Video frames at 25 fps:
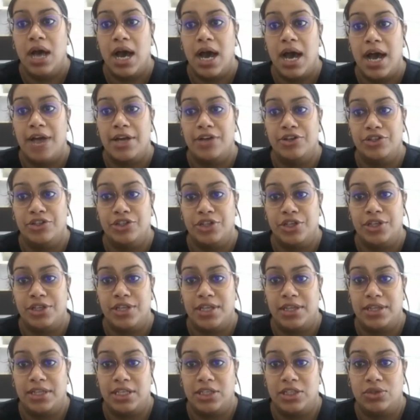Understood
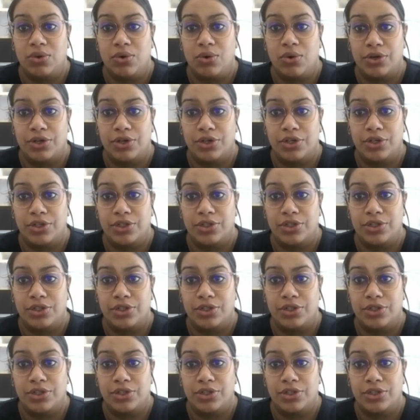that these orders are
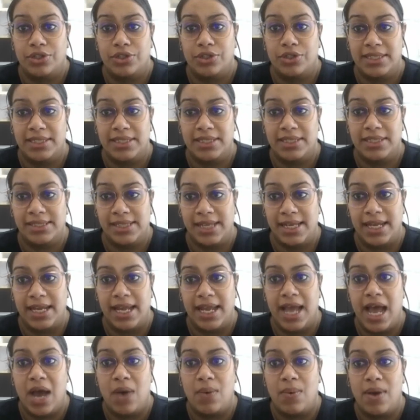all
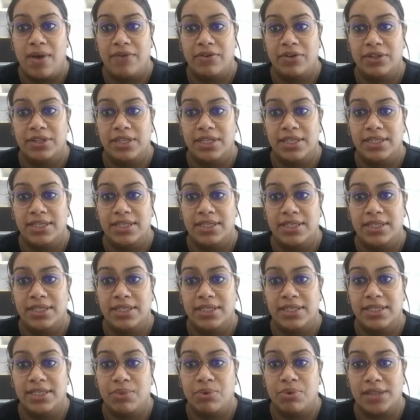pre-existing. However, this is a
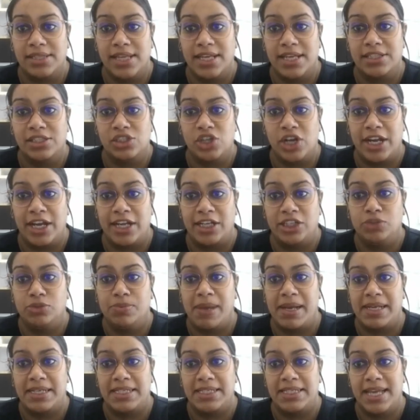process
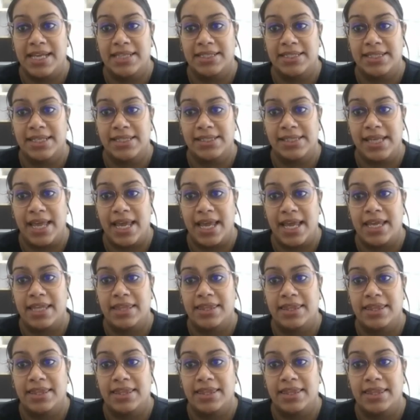change by TSSA
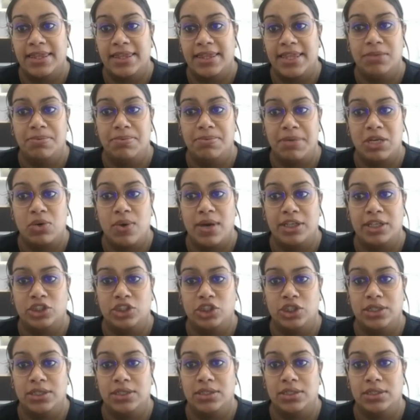that could be
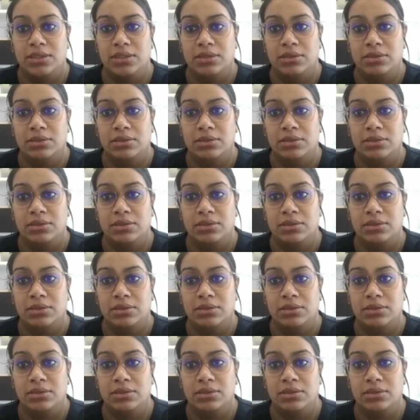questioned.